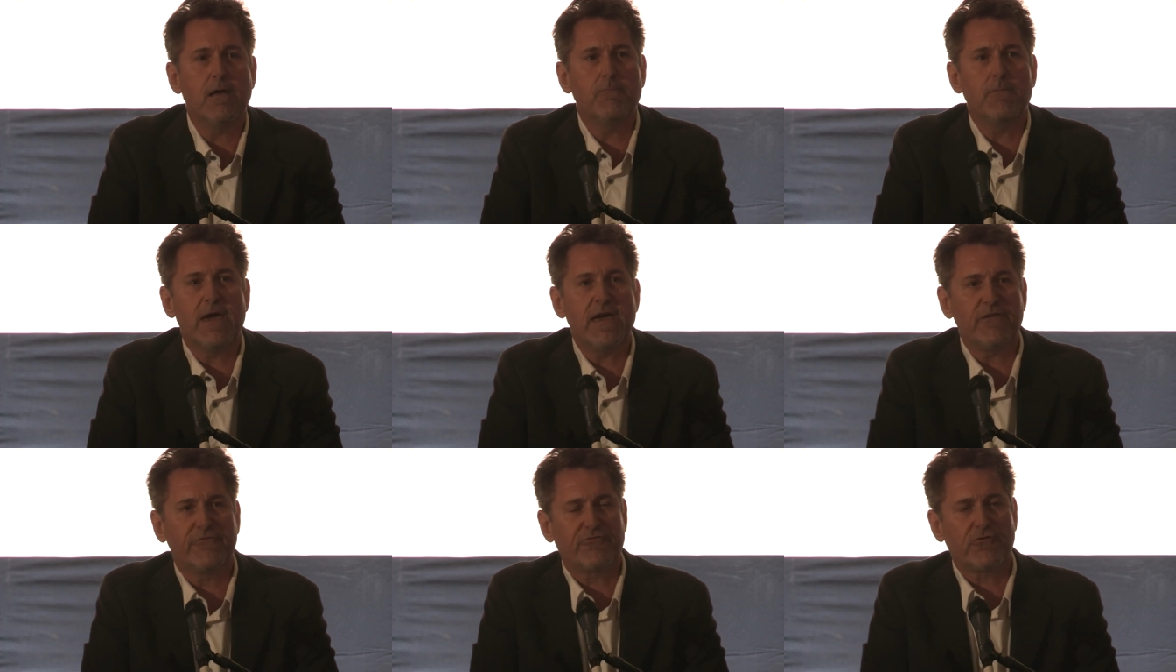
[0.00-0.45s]
and
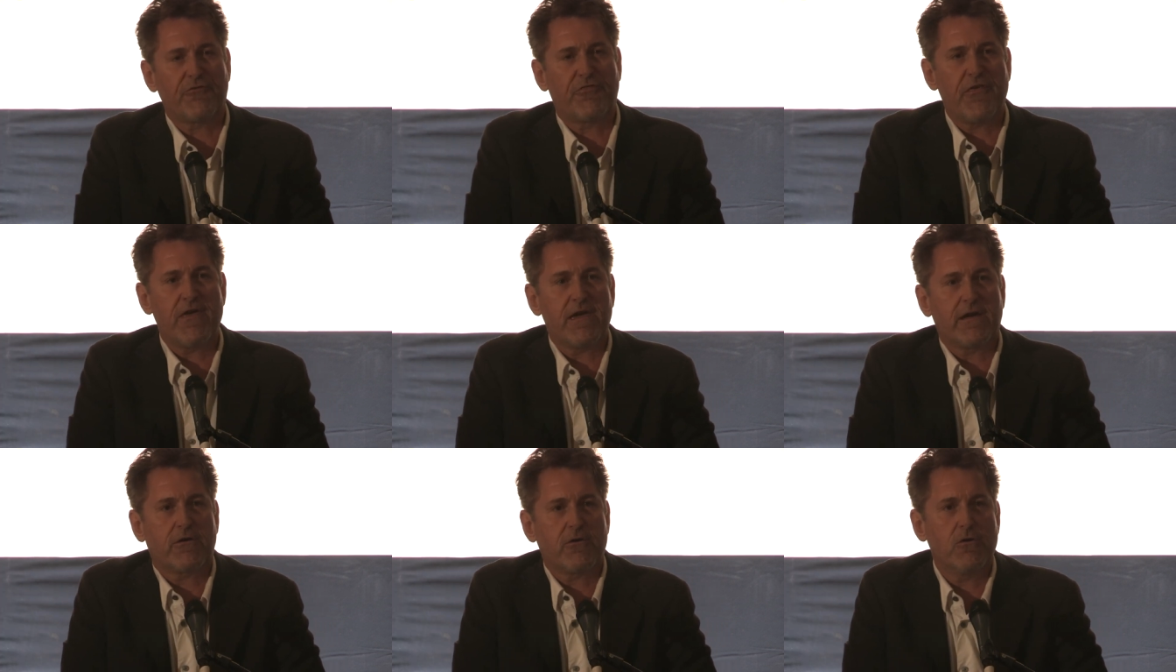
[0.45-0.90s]
major
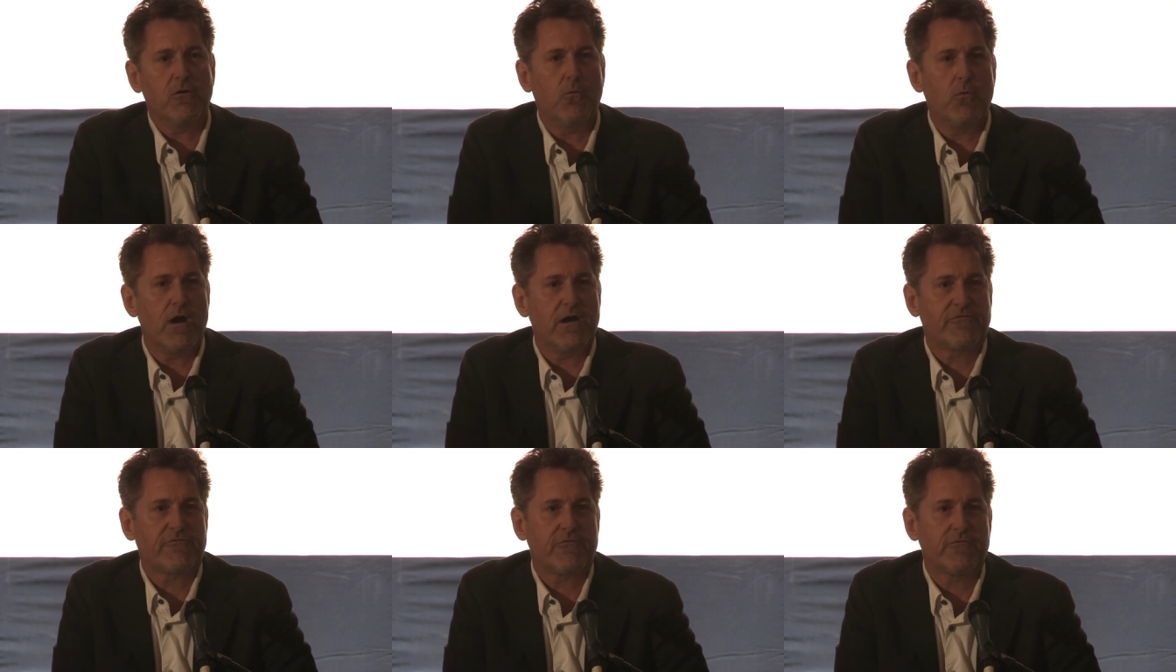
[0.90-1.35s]
thinker in
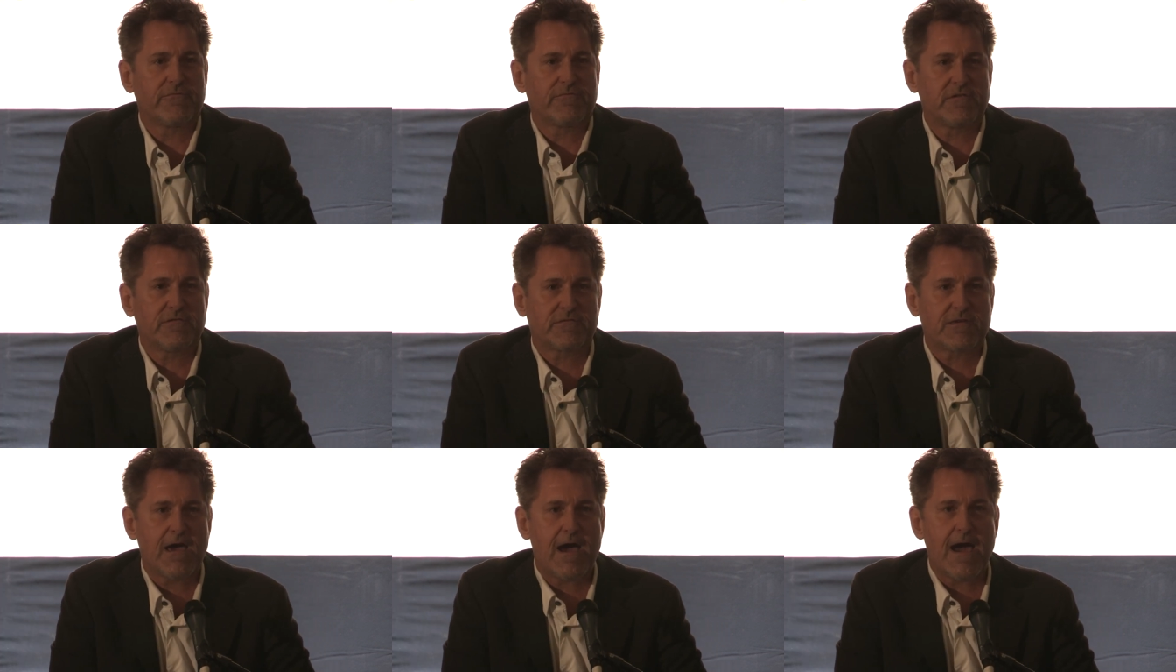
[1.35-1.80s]
Western
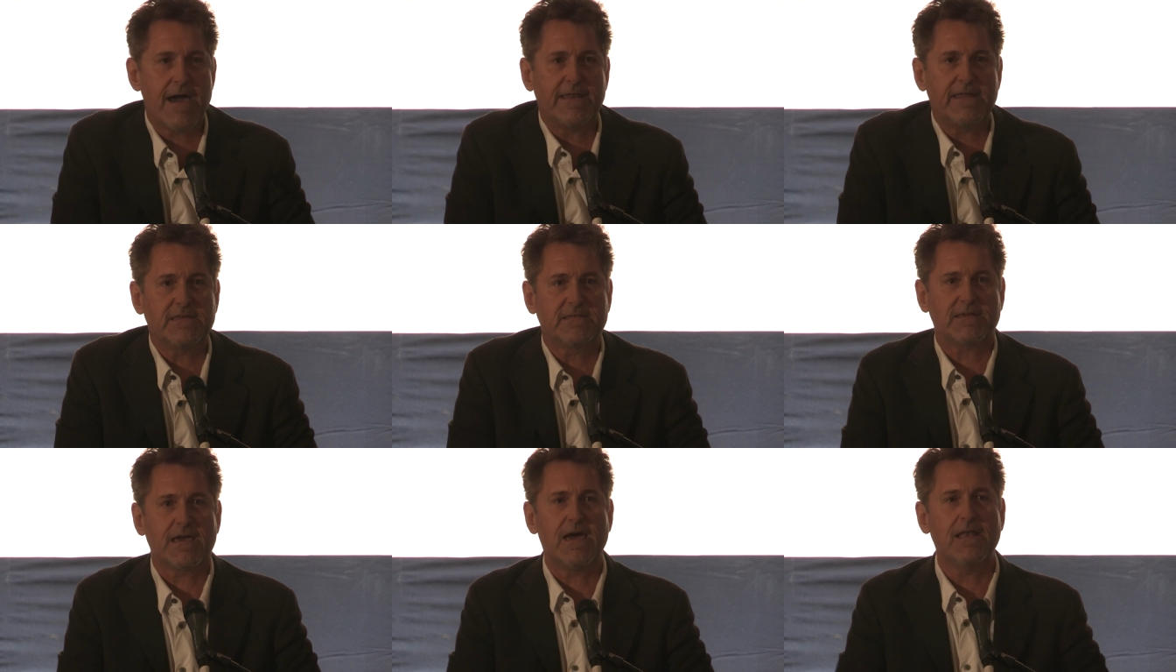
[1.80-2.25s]

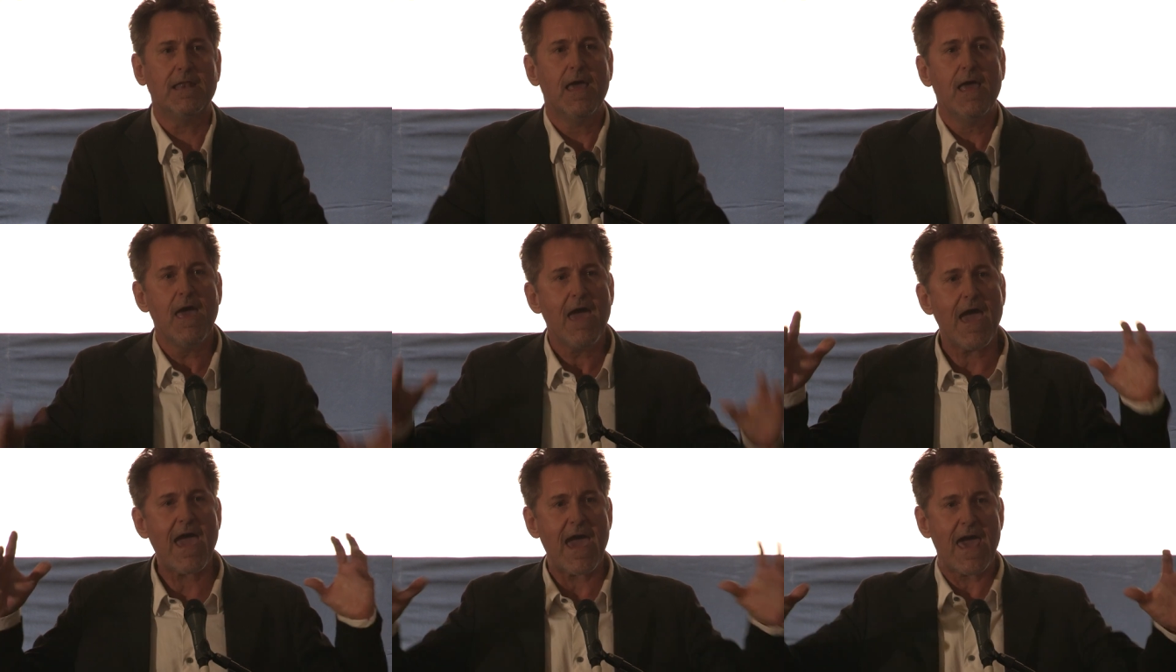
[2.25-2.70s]
society
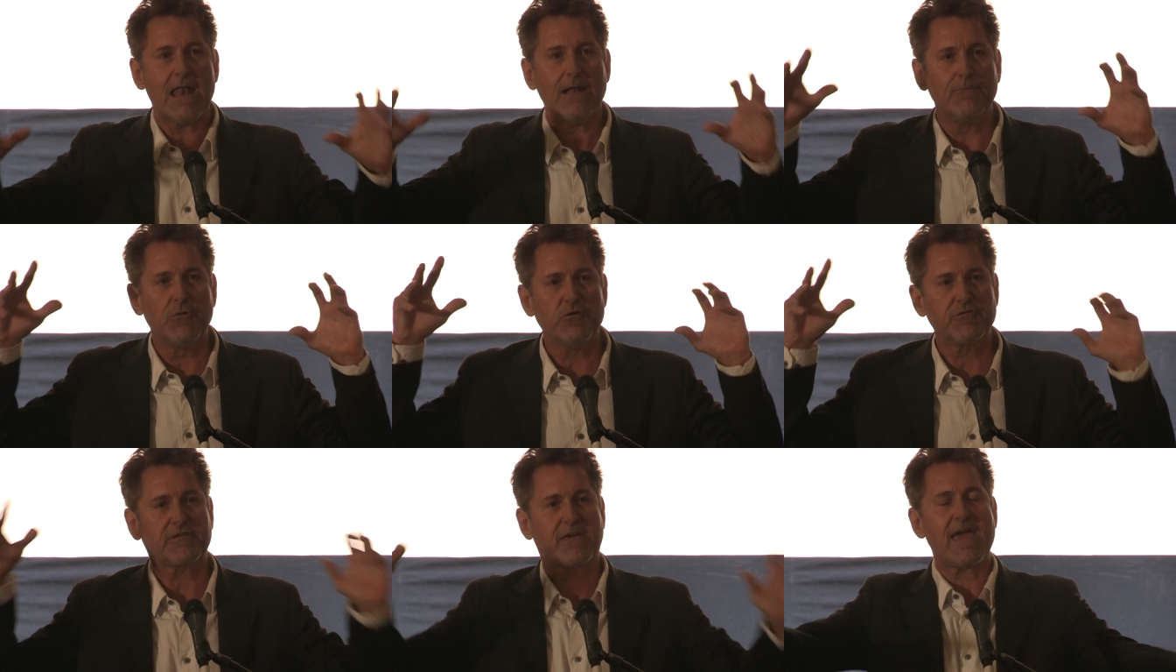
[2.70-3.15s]
said
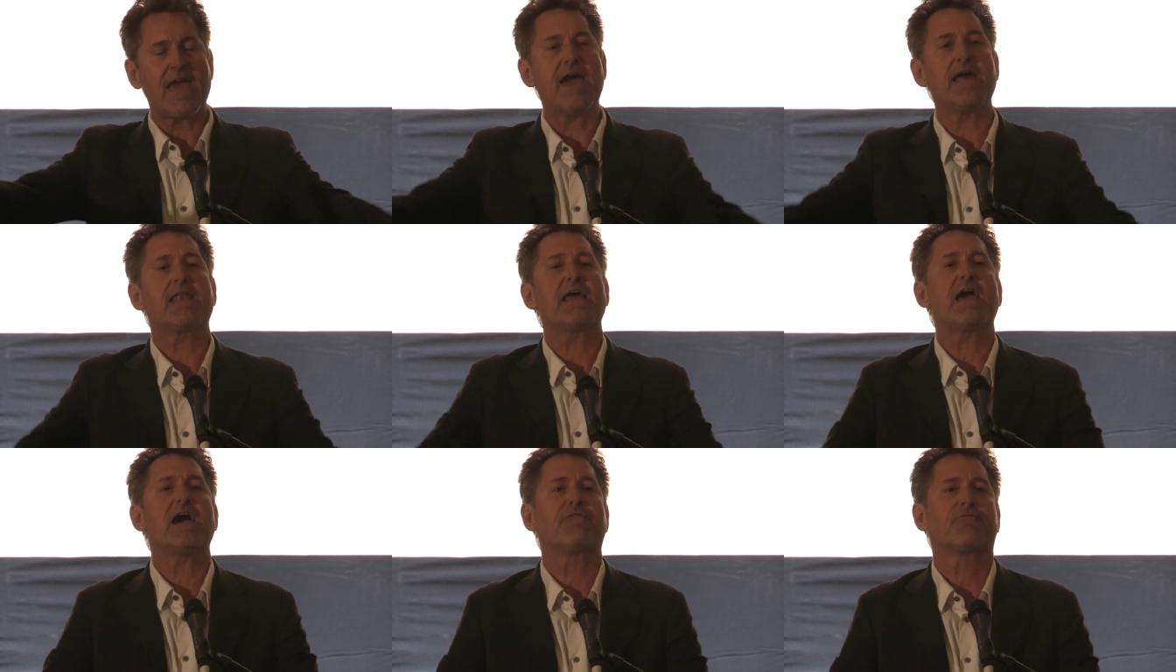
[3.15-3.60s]
animals
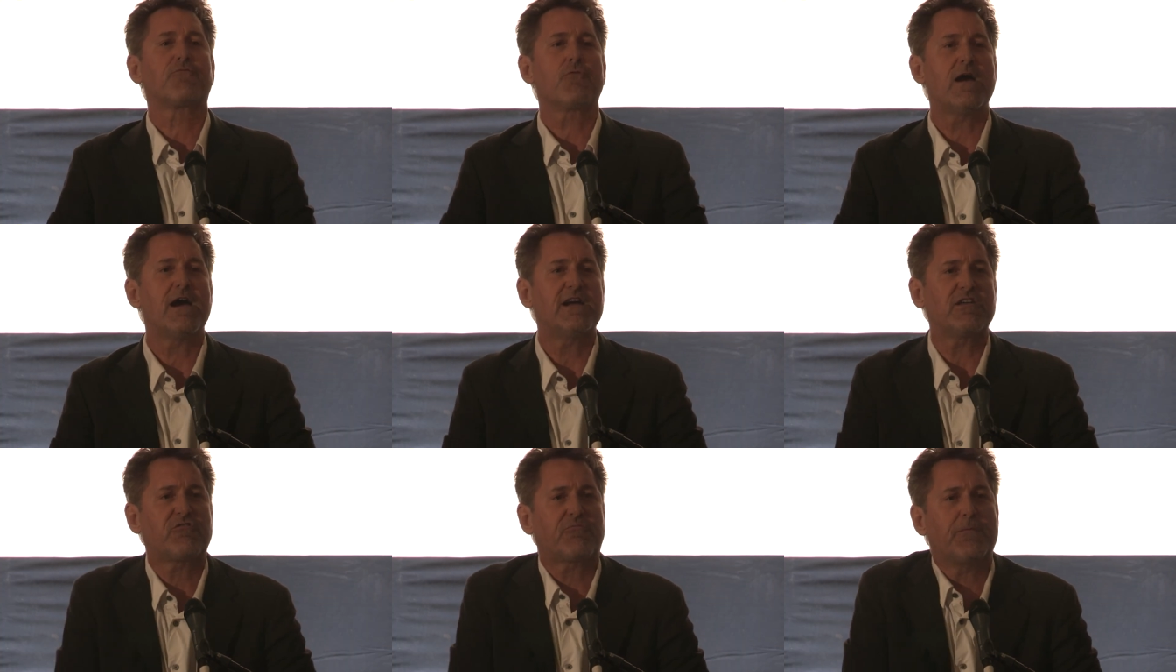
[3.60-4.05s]
can't have
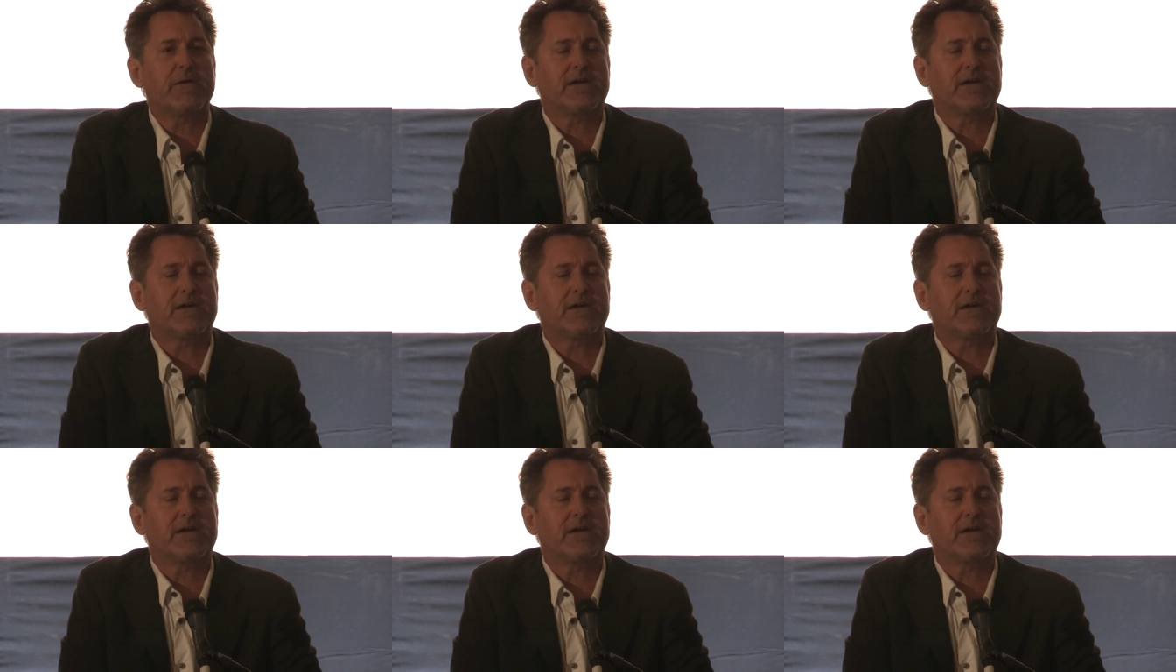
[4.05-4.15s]
rights